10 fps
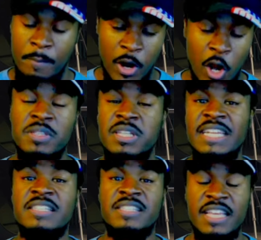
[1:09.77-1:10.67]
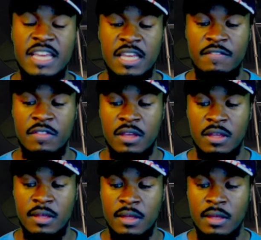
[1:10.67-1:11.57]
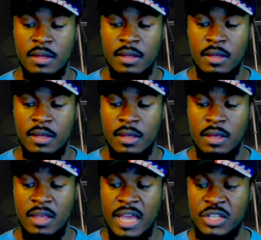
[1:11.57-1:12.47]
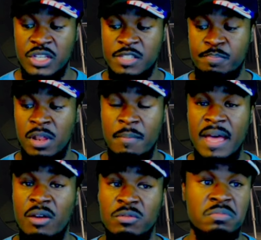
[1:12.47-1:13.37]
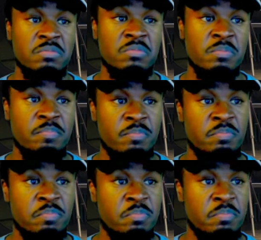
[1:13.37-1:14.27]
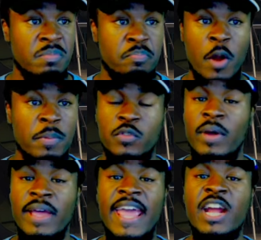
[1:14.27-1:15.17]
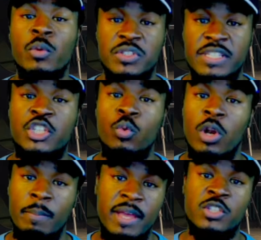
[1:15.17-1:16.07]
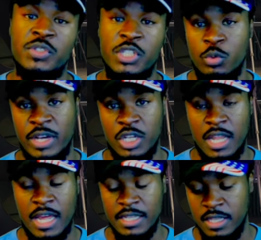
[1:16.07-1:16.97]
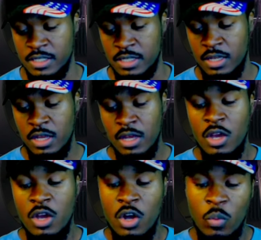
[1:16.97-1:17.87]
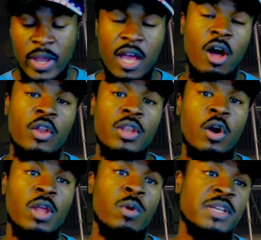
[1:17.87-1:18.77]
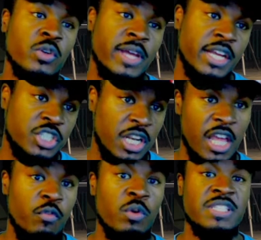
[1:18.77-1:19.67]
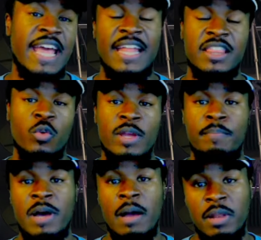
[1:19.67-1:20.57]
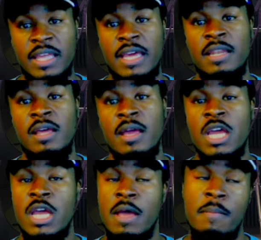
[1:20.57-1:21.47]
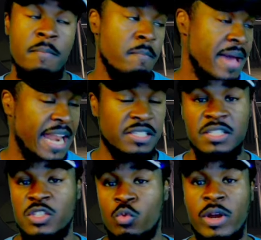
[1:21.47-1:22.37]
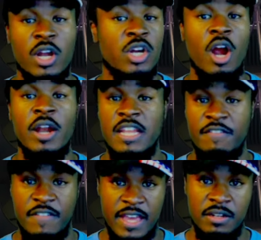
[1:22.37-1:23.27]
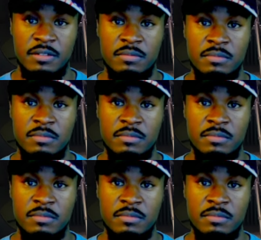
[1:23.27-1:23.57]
purposely deceived, and just plumb out purposeful ignorance that you want to be to a situation like this. We all know that when Mr. Hinchcliffe was at the Republican Madison Square Garden event,